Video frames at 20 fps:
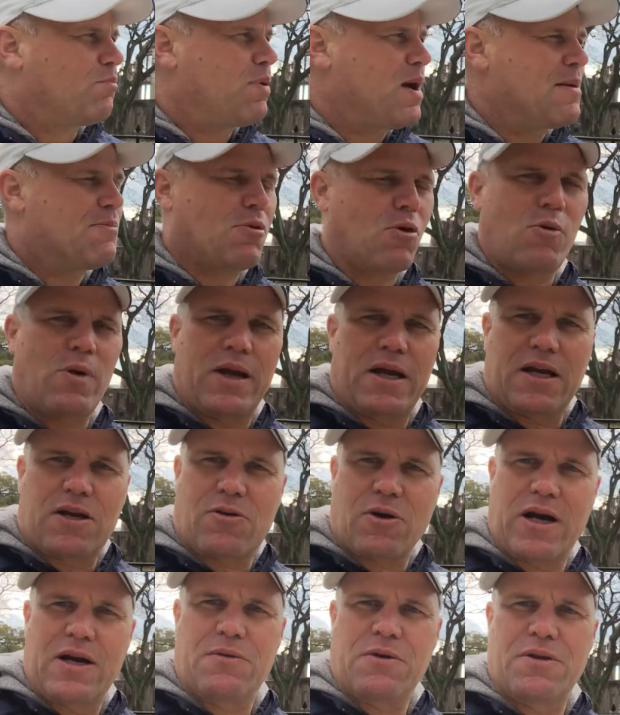People we
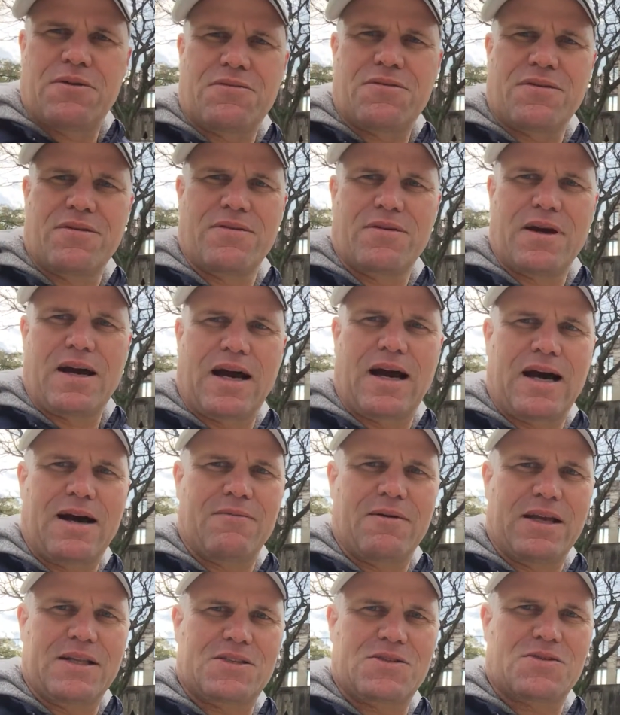agree with,
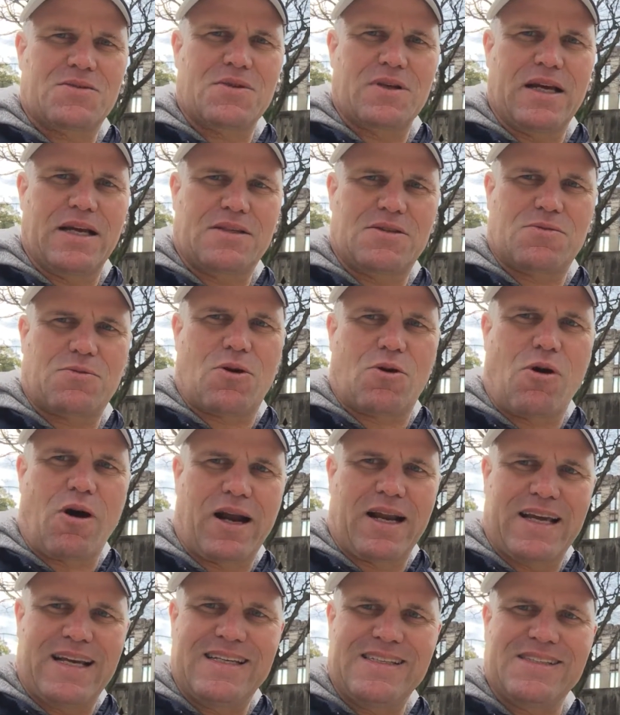it's
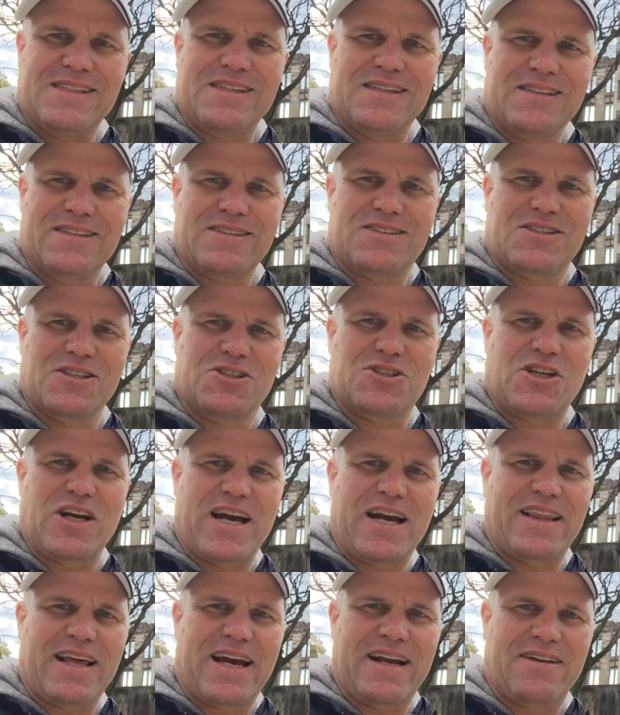quite easy to
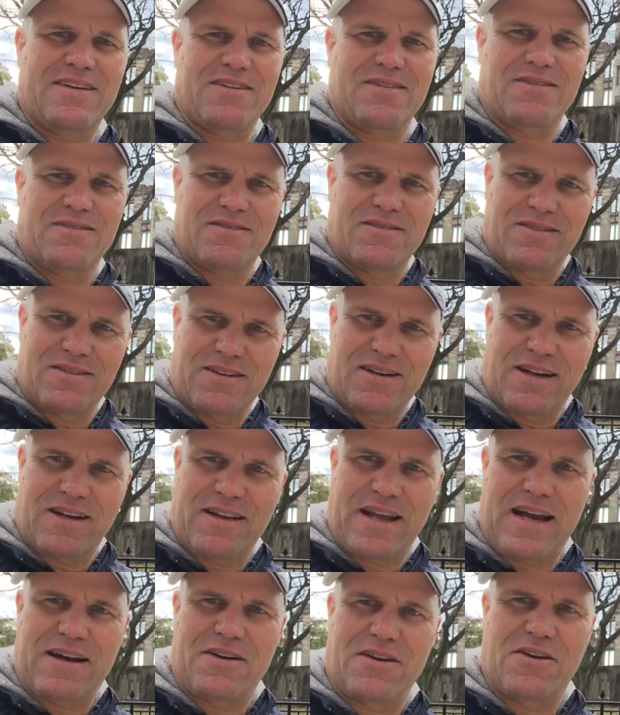share that
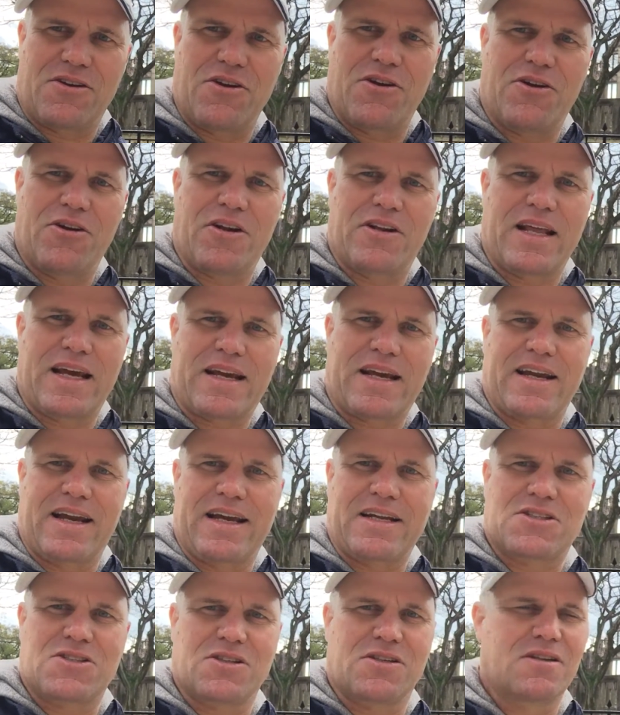union,
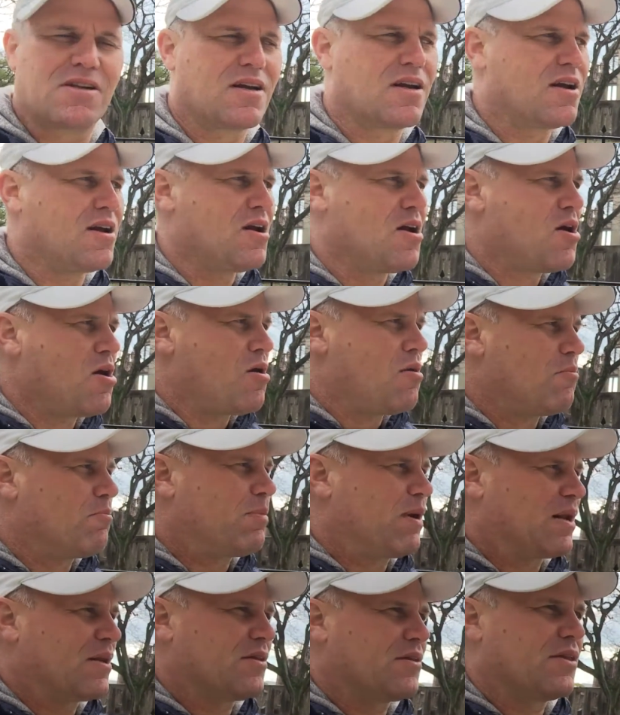connection.
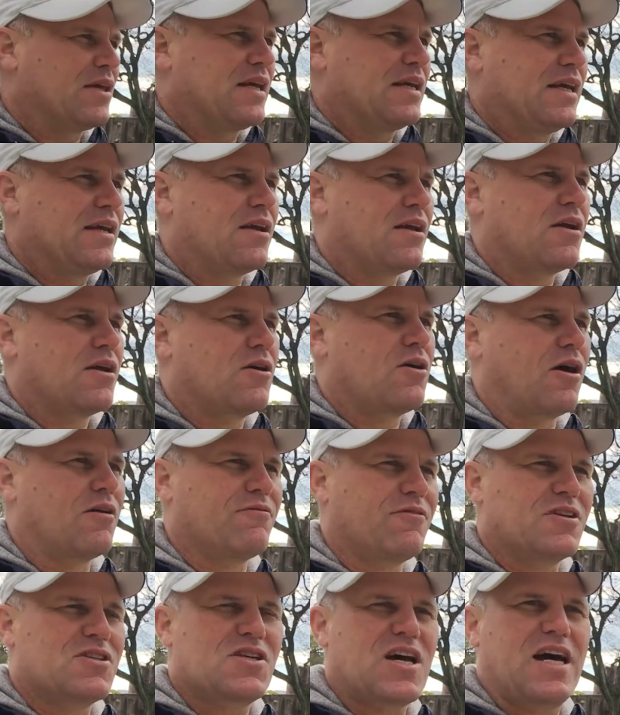But the
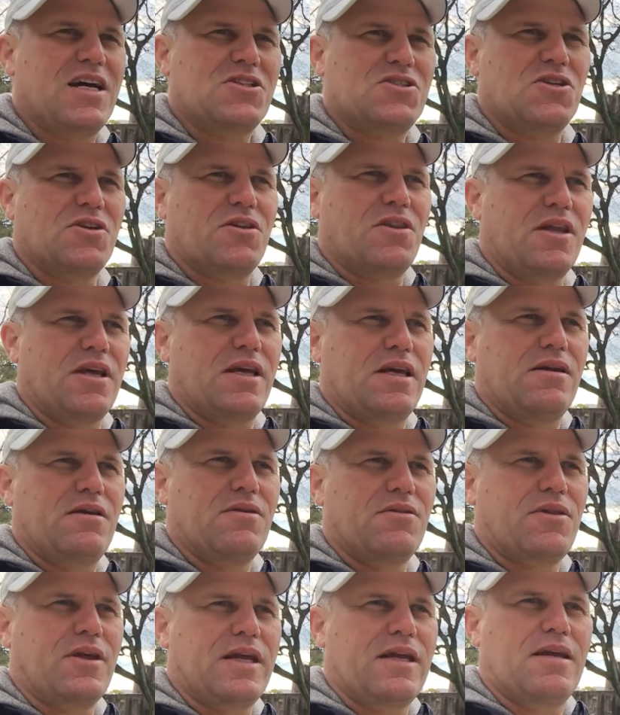conversation,
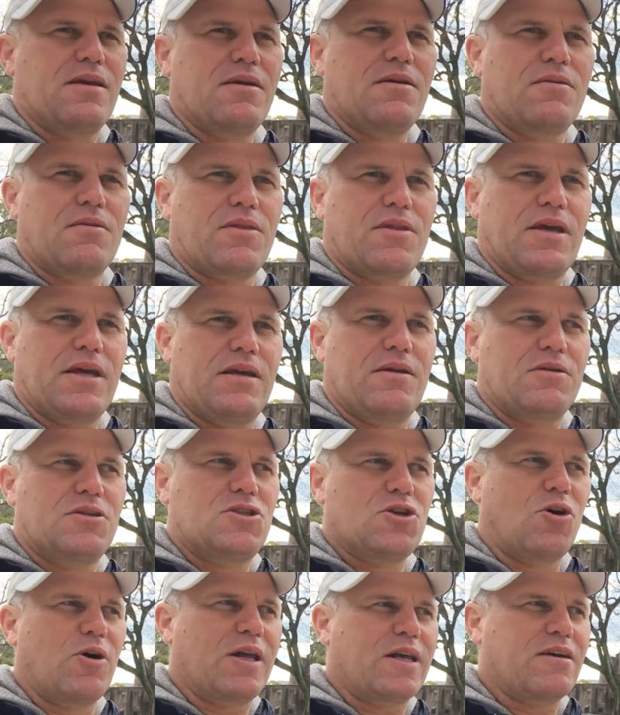the
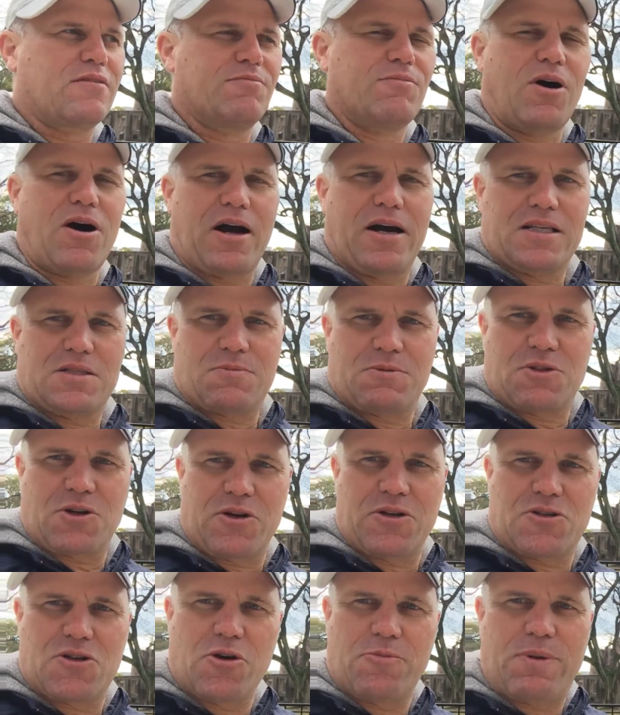joining of minds
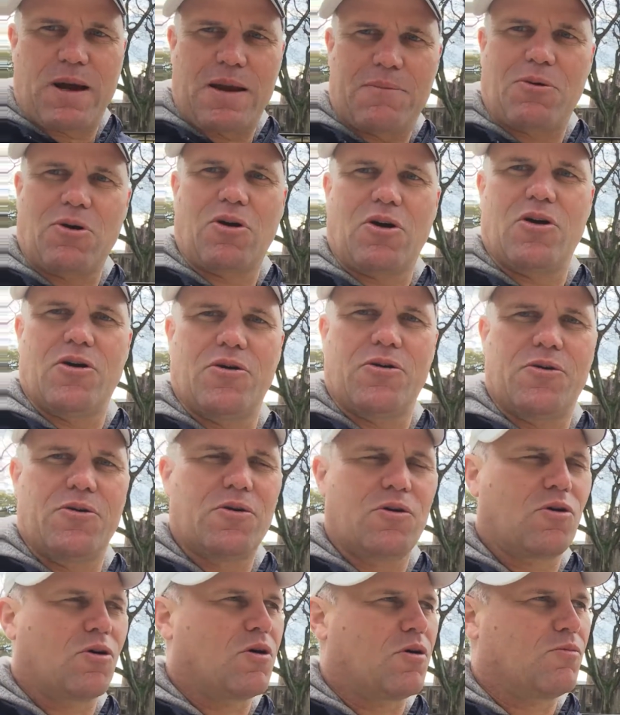between two people
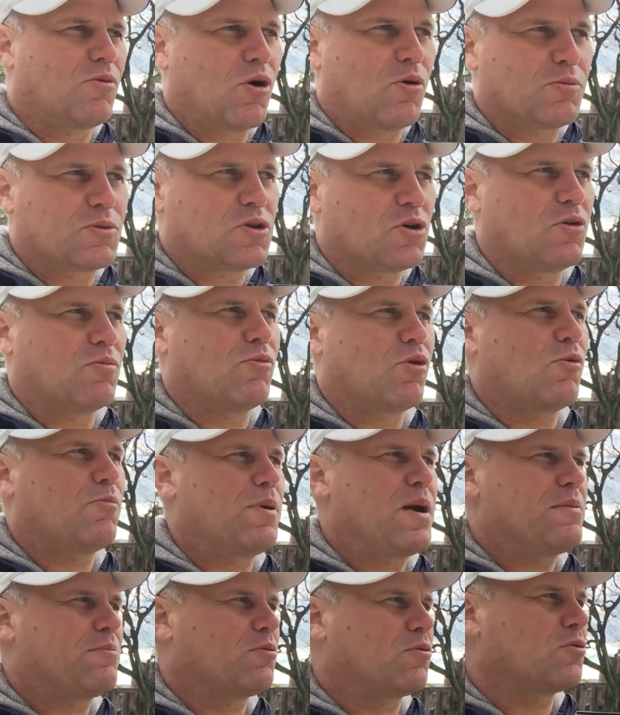or more
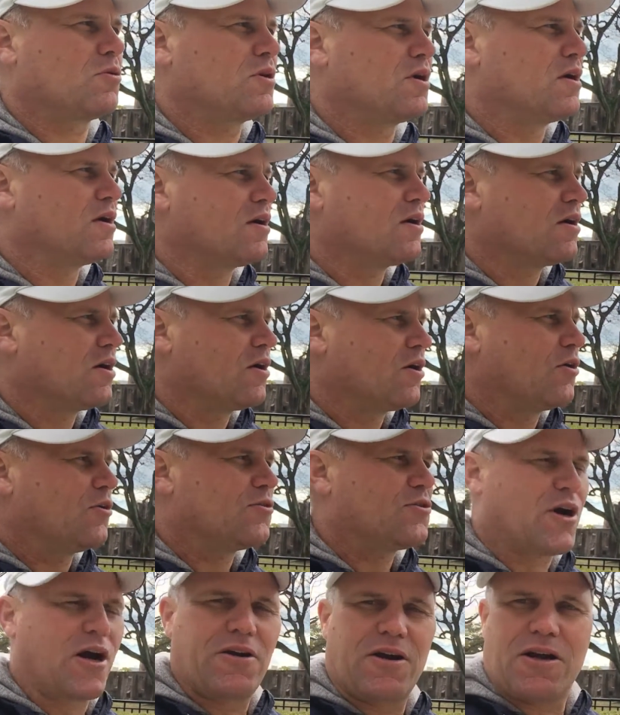people who
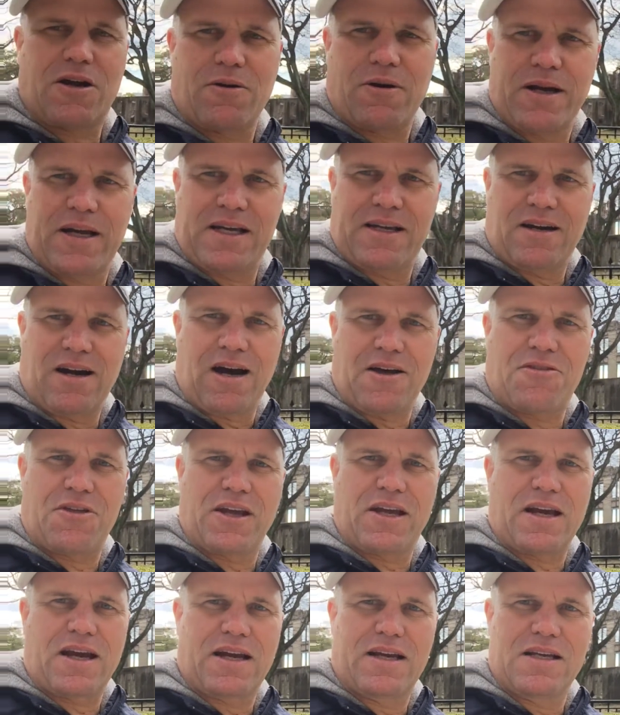don't agree, I
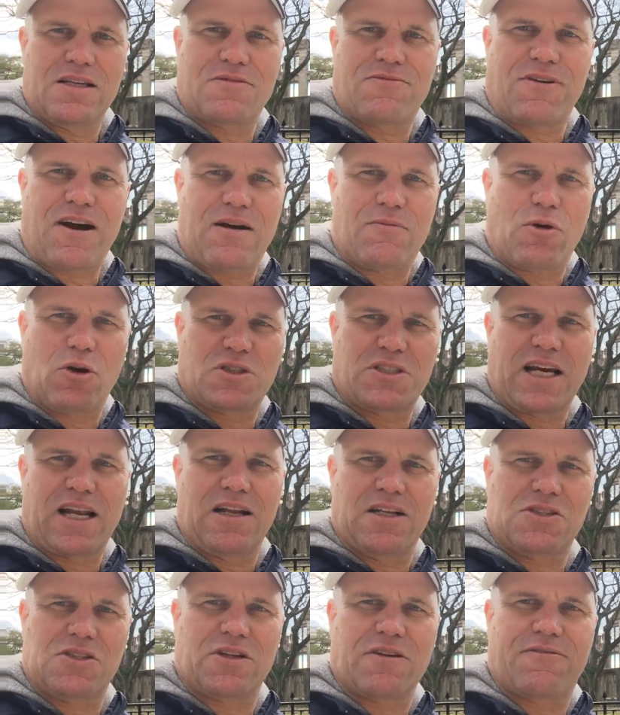think is far more
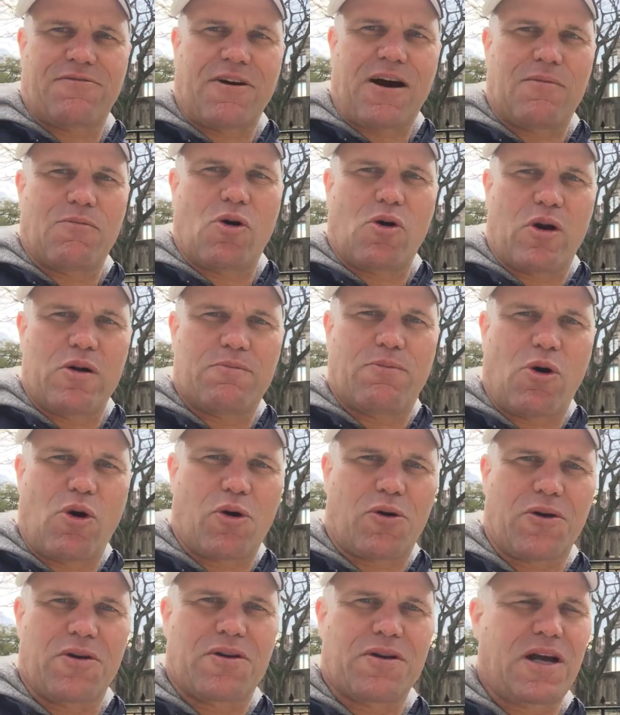challenging and far more
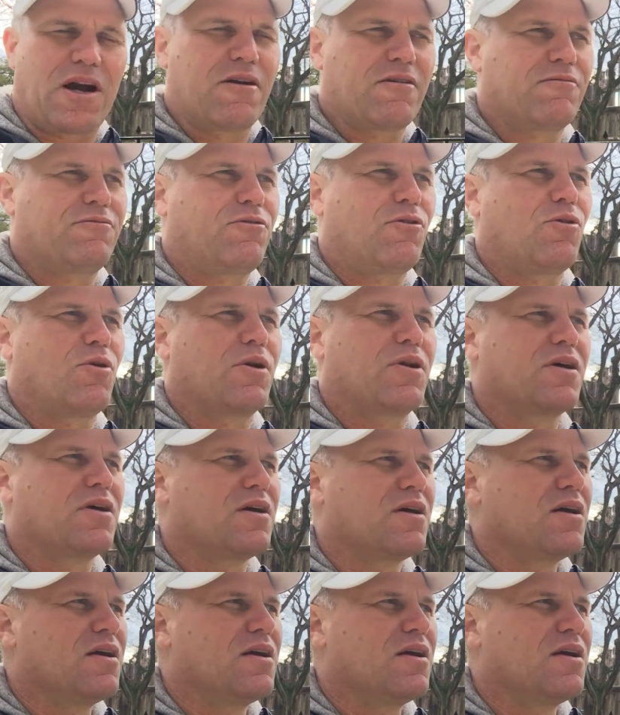important going forward.